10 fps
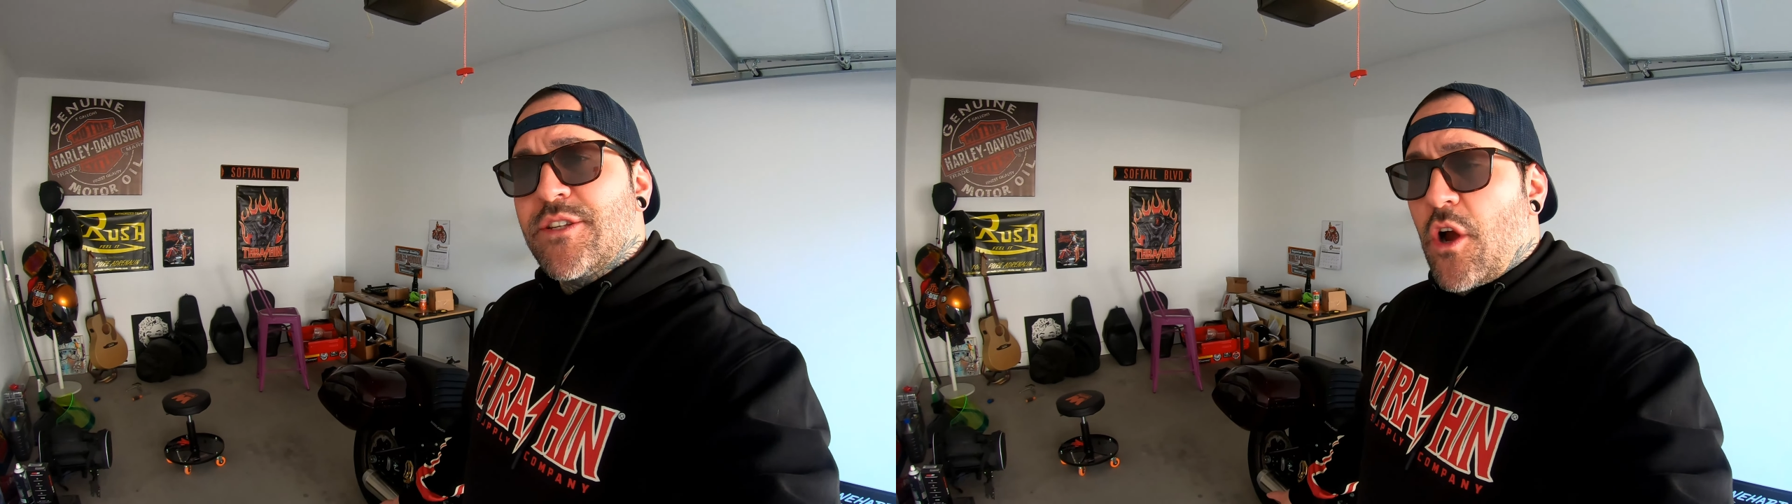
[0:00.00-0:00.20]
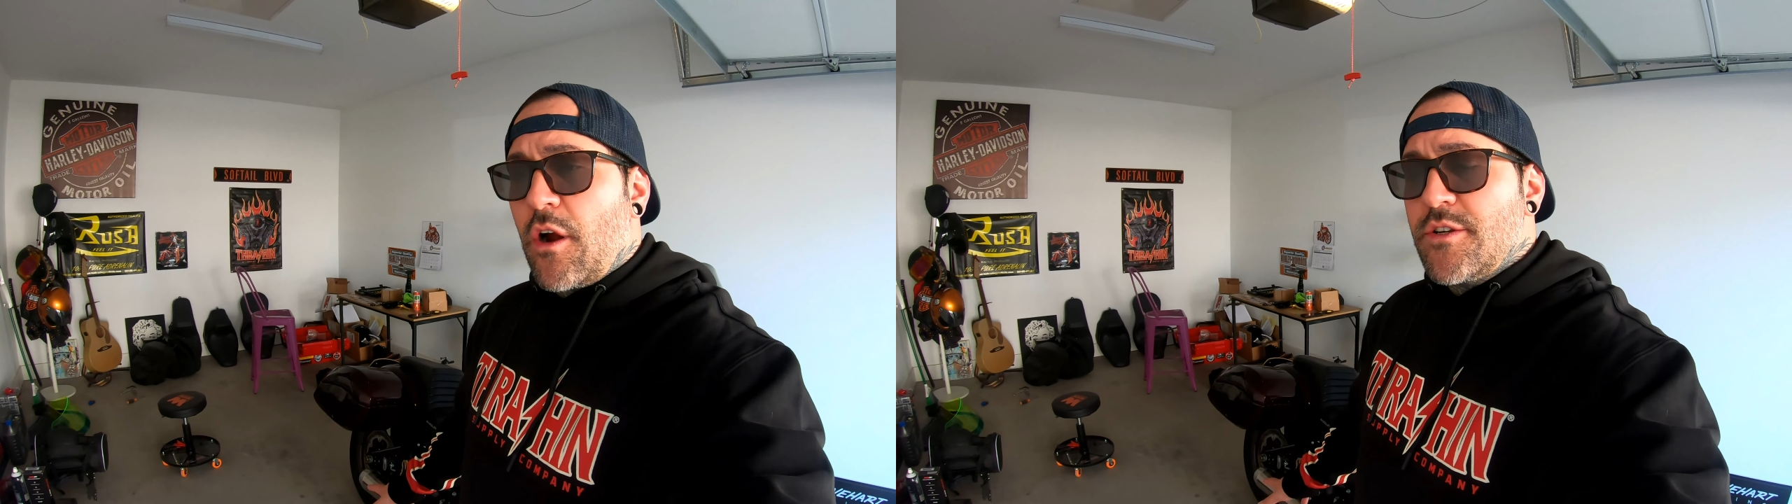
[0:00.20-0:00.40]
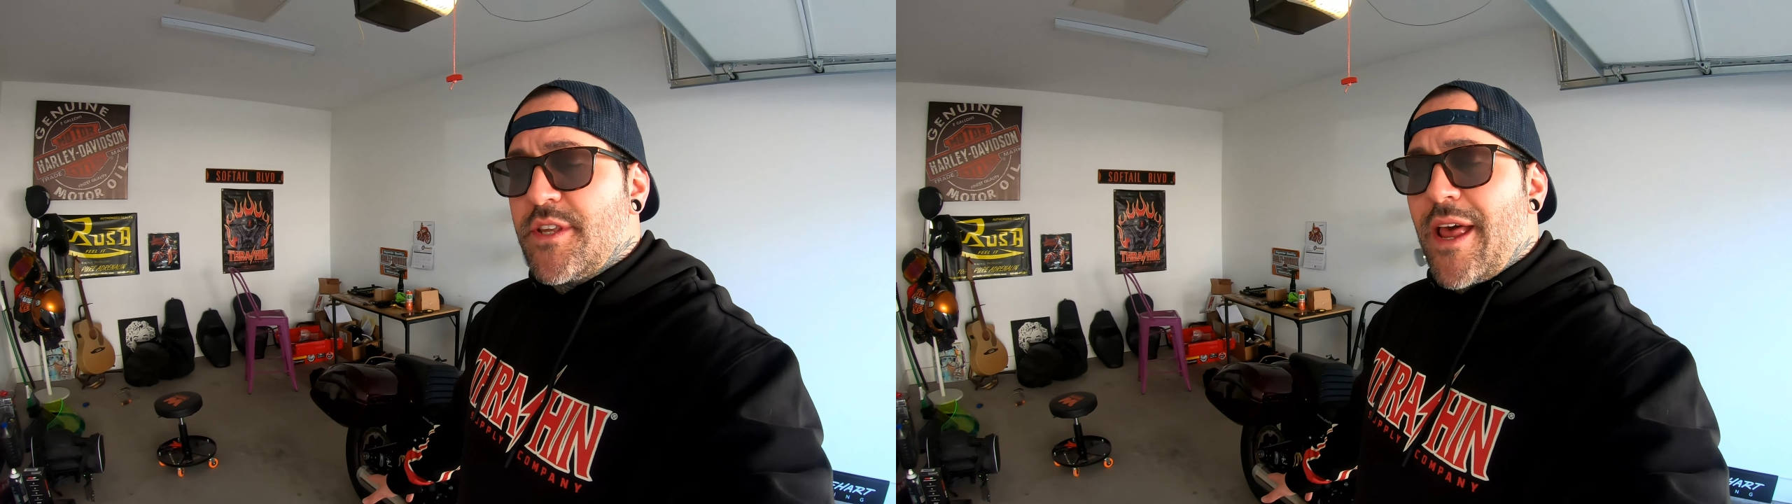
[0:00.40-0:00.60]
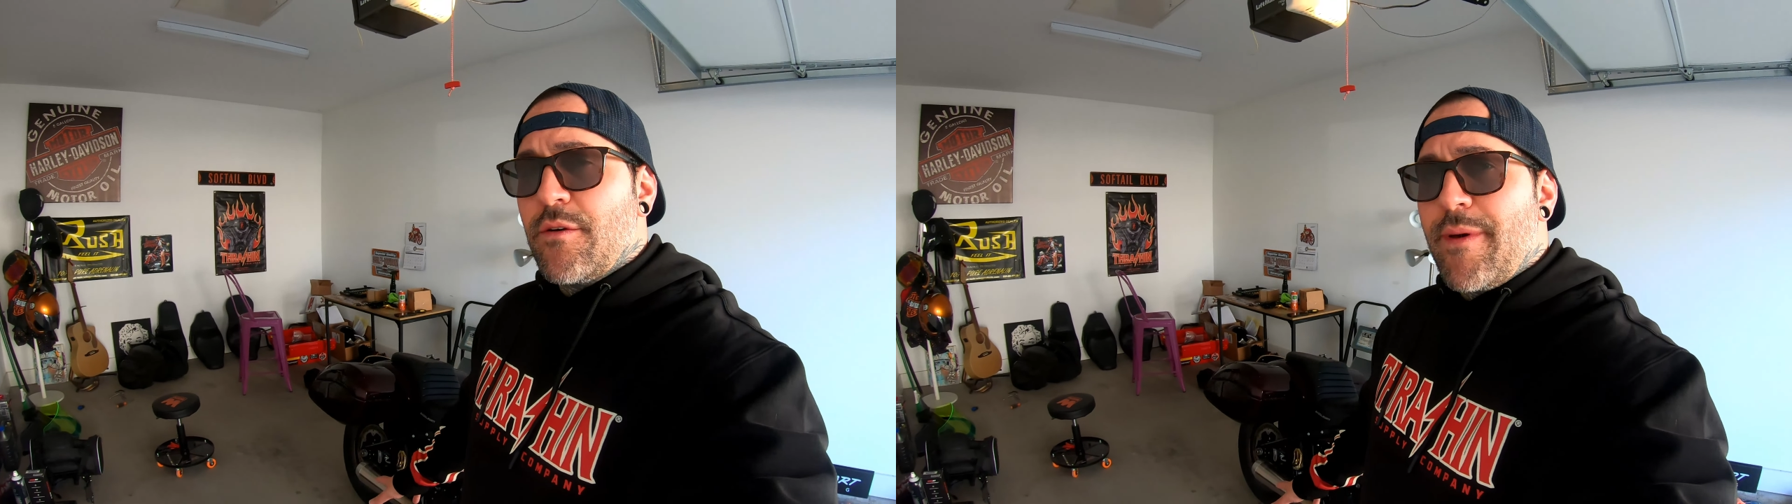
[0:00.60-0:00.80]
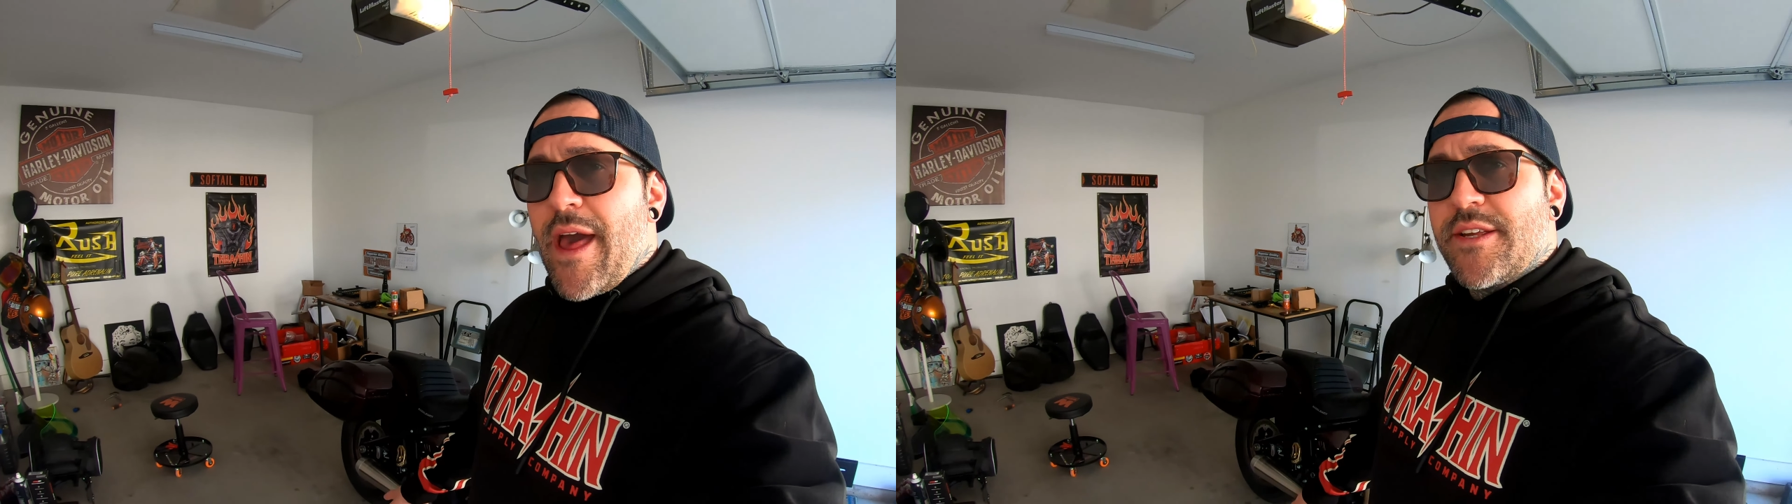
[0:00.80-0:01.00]
hard
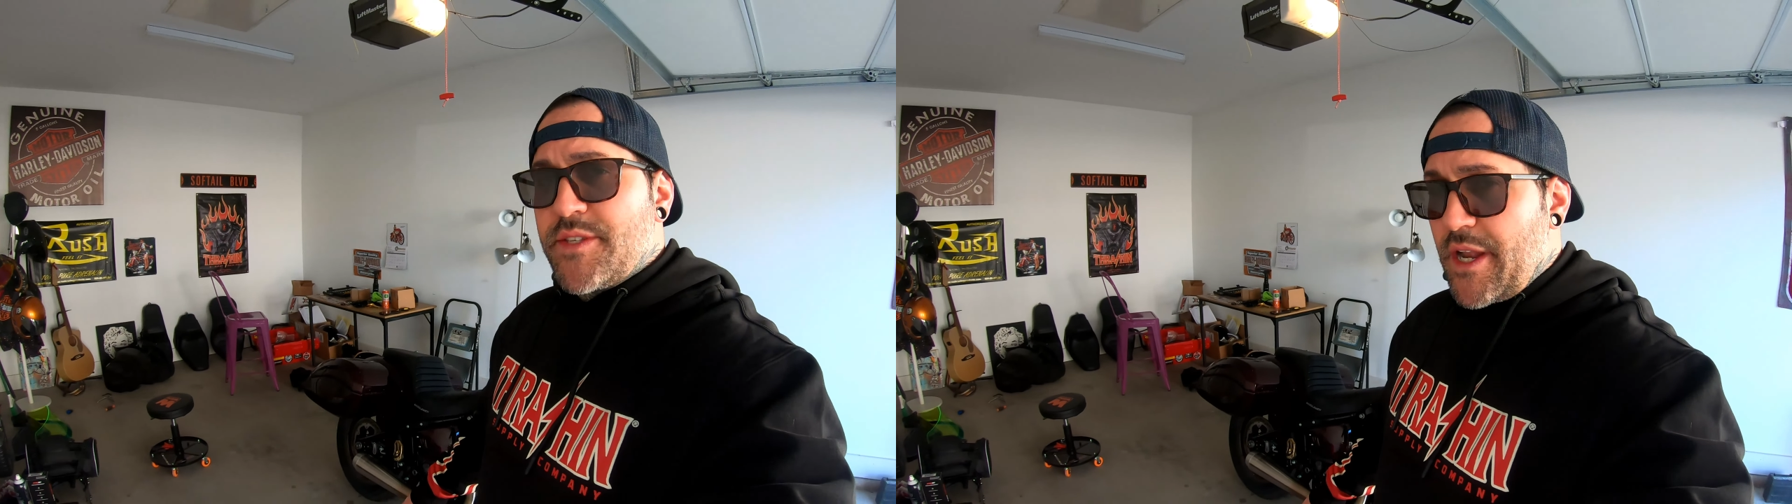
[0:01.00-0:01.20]
saddlebags that